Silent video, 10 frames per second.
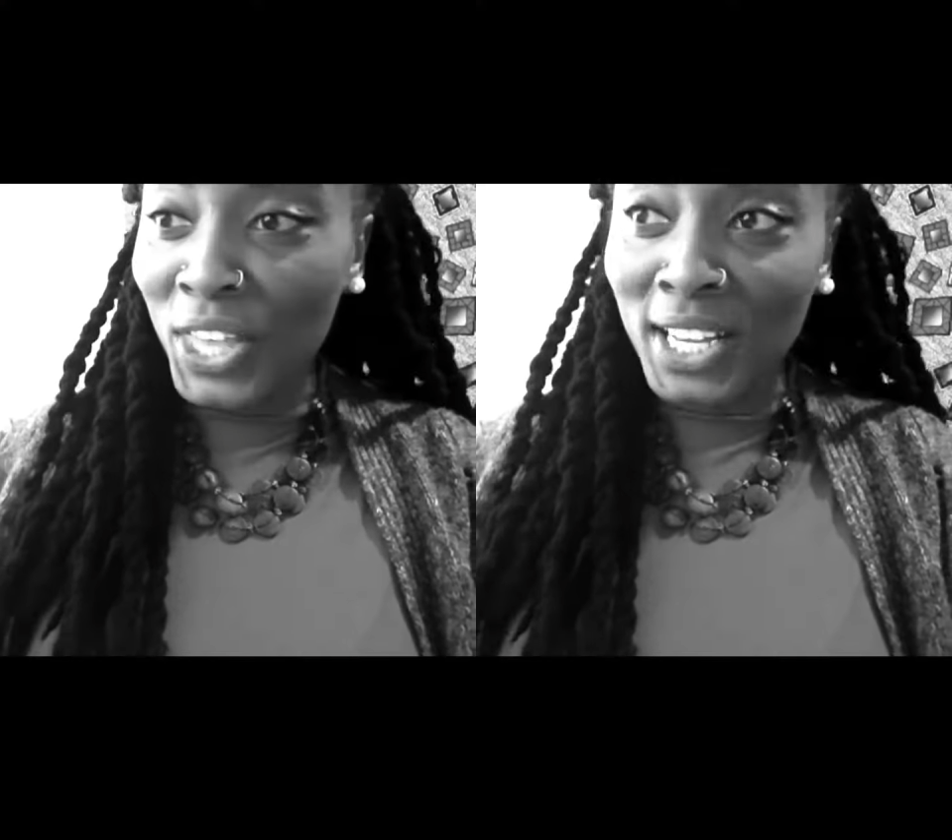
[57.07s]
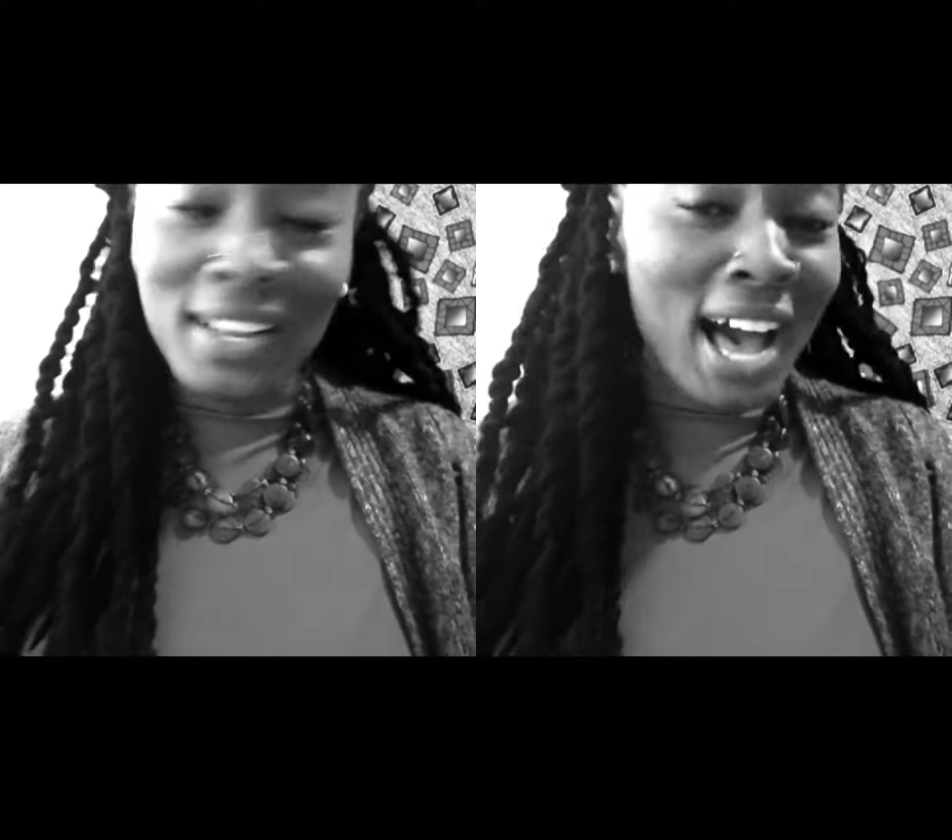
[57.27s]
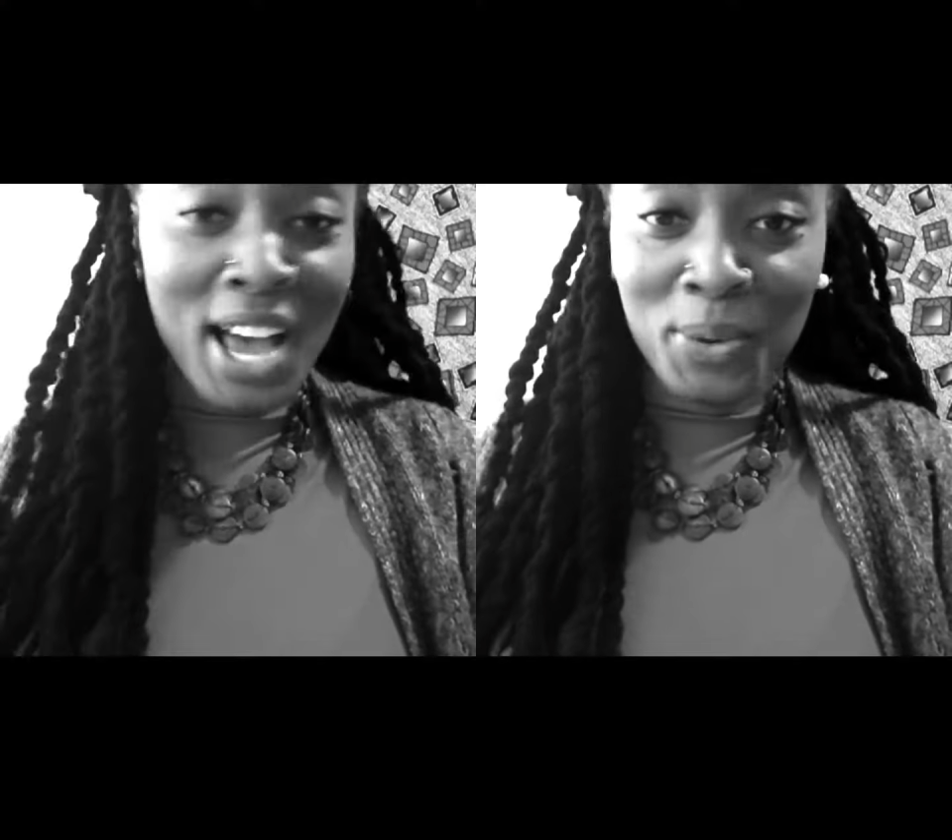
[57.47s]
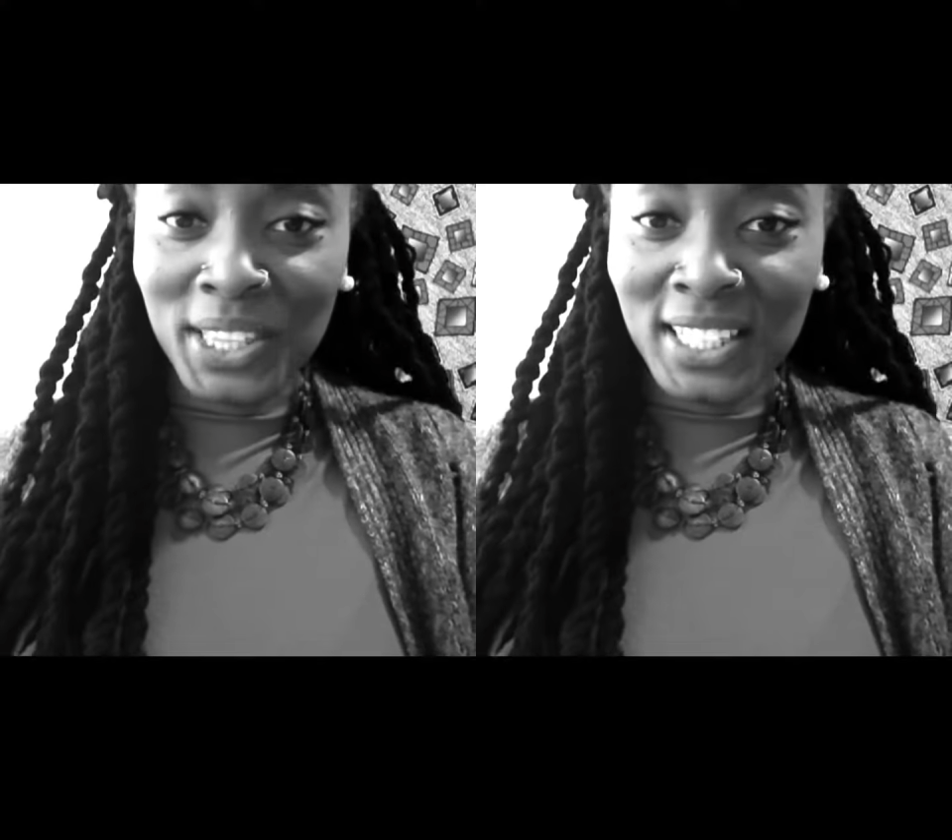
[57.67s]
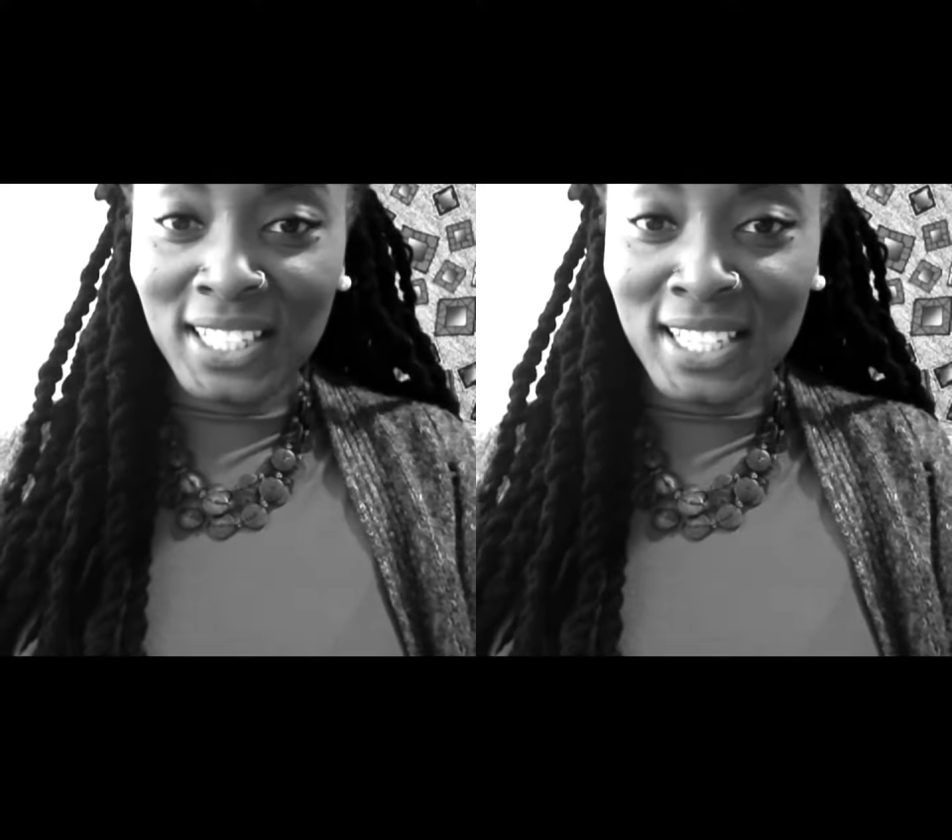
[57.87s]
the guy with
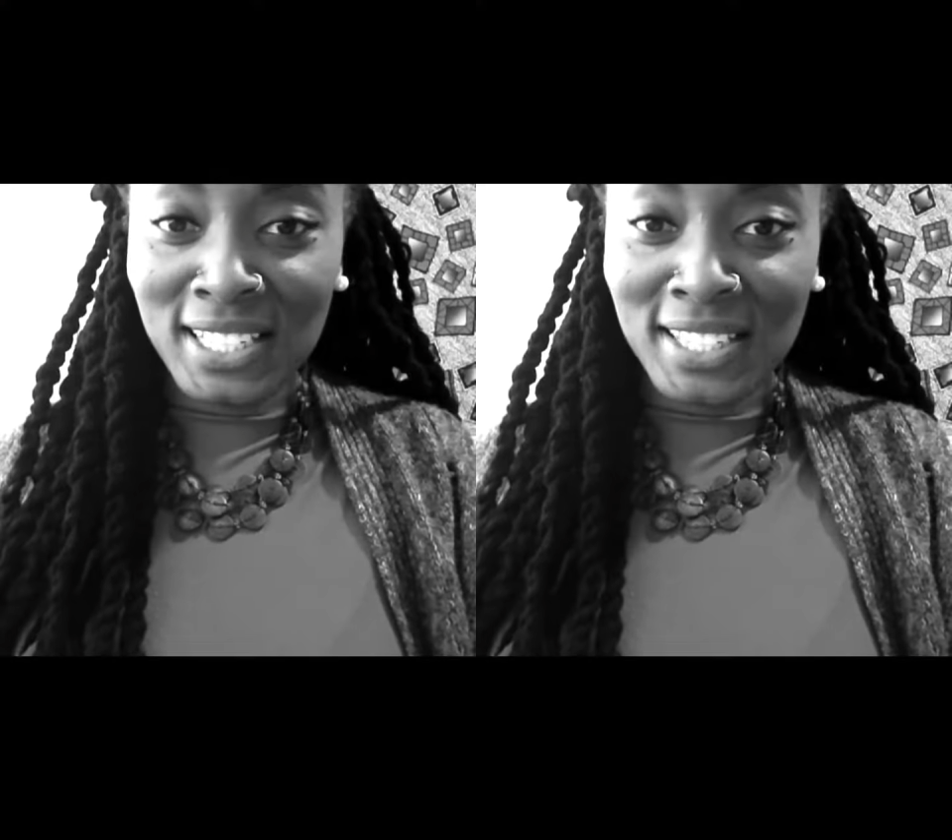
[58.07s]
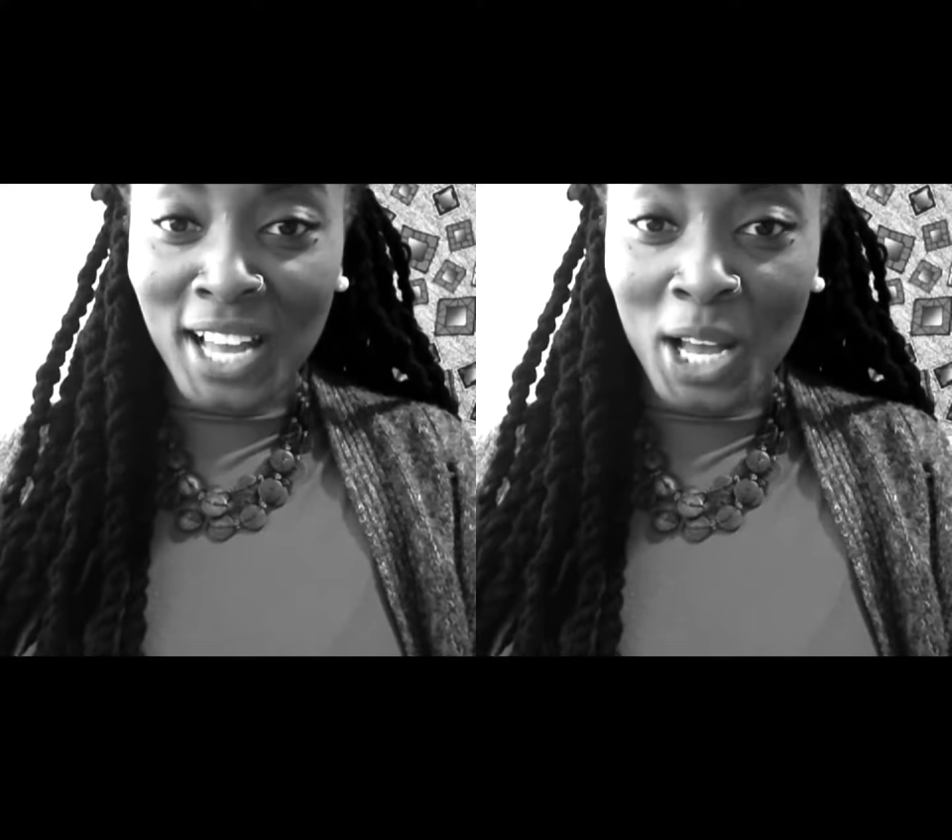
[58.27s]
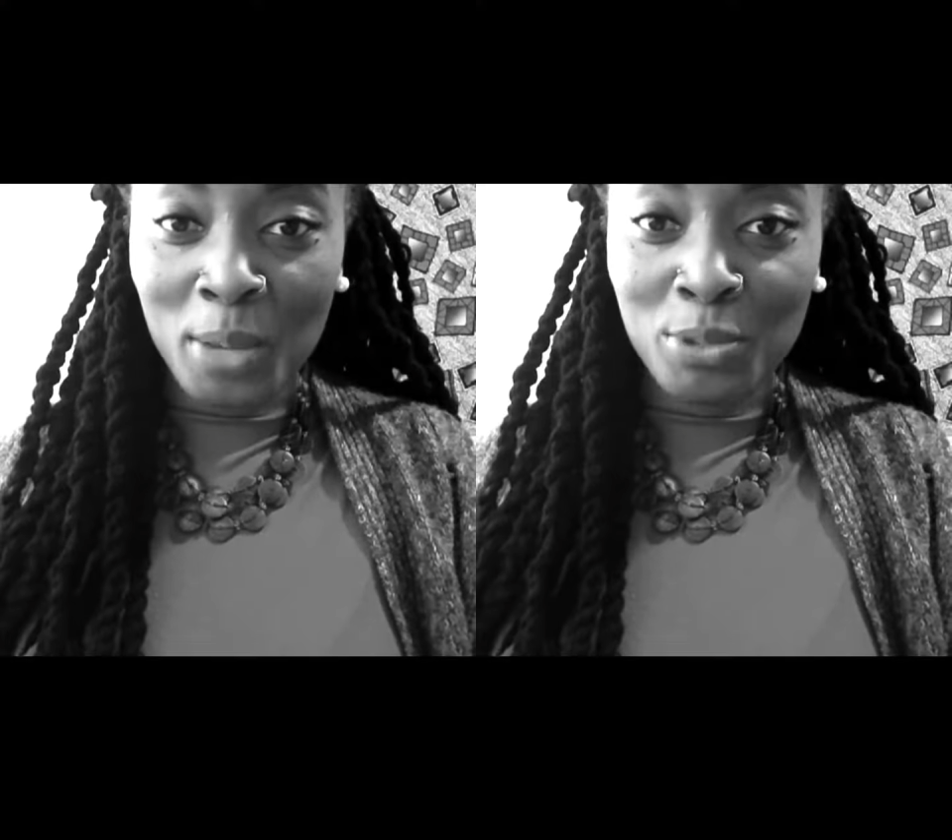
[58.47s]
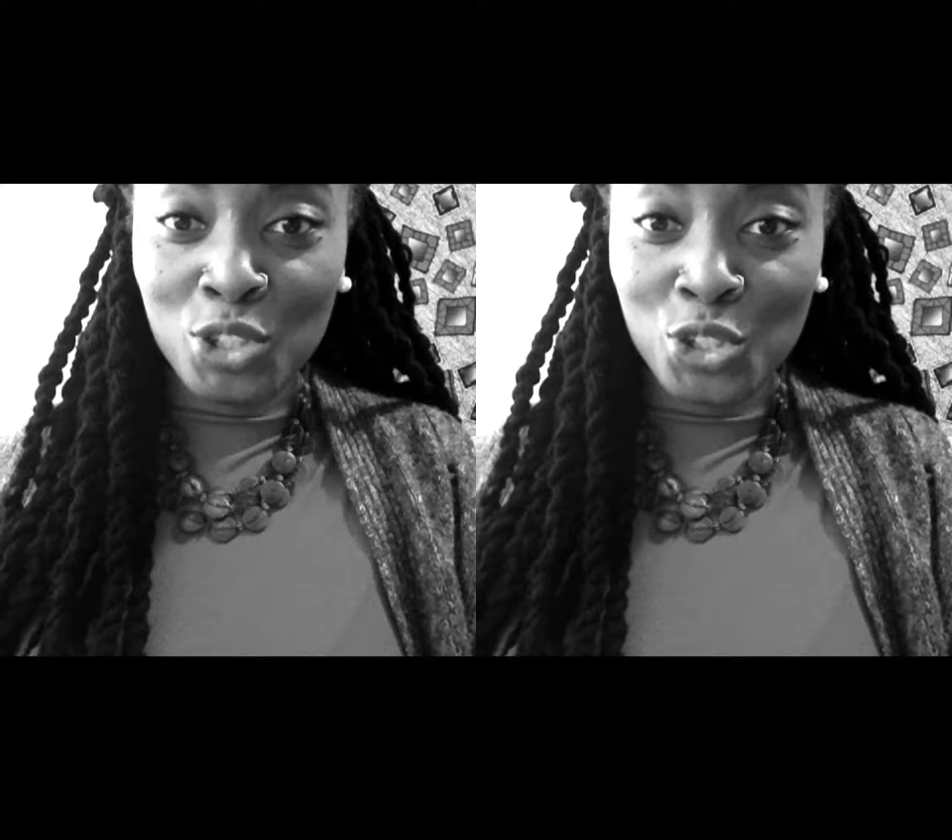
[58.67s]
the keys comes